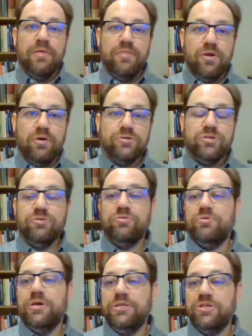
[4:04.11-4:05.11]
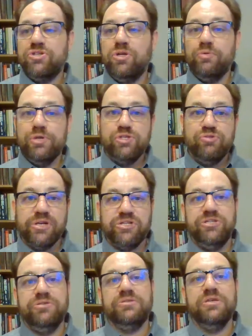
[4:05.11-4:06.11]
There are certain additional
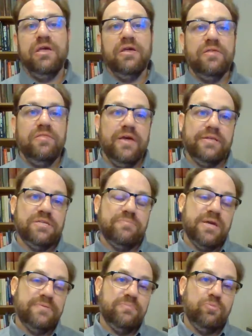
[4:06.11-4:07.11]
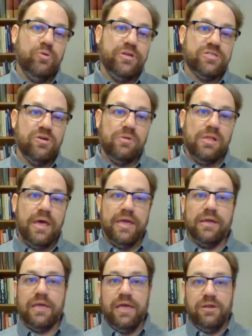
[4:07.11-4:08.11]
restrictions that sometimes employees don't
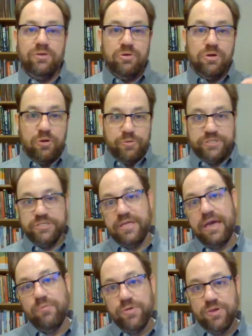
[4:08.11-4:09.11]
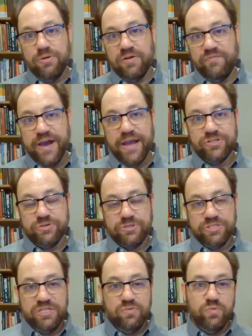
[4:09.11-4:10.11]
like, and you can go into that with your advisor to
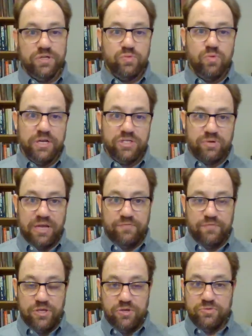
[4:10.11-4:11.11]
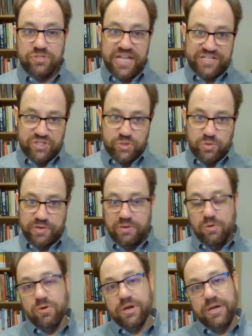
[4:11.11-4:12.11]
see which one is right for you, statutory
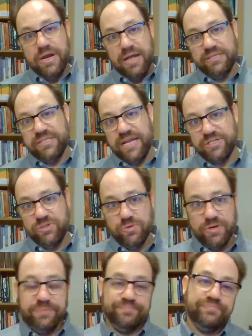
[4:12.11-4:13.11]
or non-statutory.